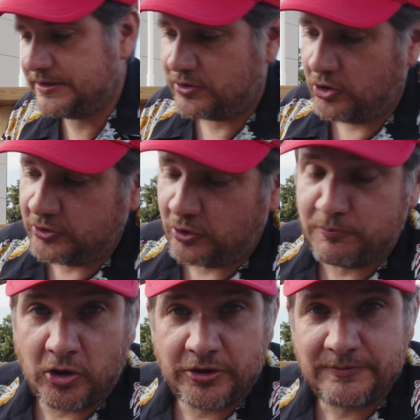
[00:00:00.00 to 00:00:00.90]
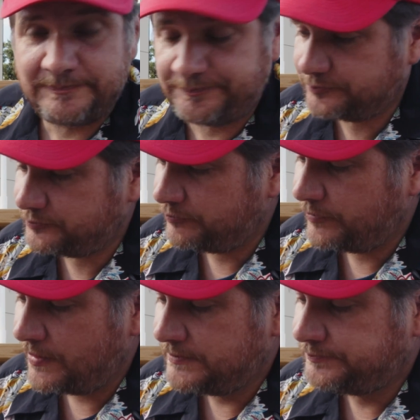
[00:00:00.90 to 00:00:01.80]
is the hot dog part.
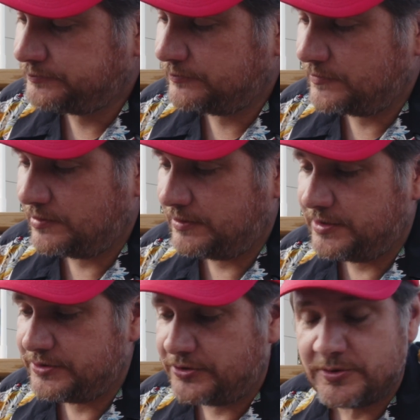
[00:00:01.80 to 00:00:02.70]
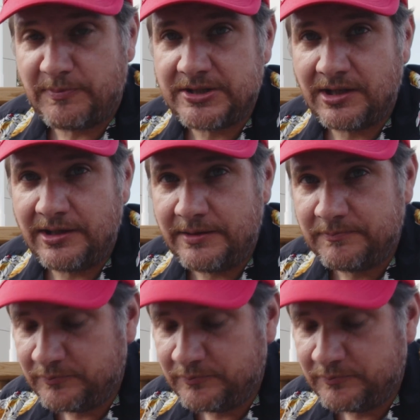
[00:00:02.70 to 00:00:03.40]
And it's just basically